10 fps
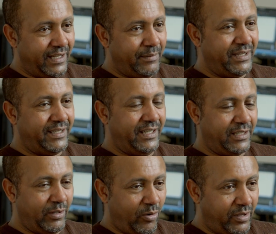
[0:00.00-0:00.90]

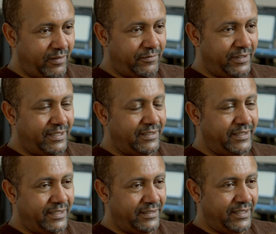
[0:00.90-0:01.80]
dynamic and growing
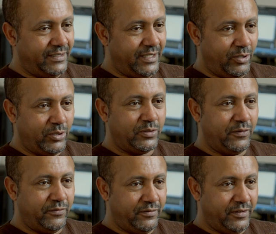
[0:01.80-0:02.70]
field and there are a
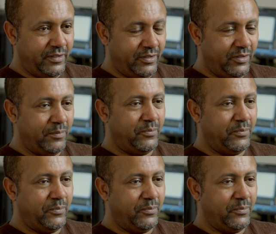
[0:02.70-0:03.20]
lot of uh,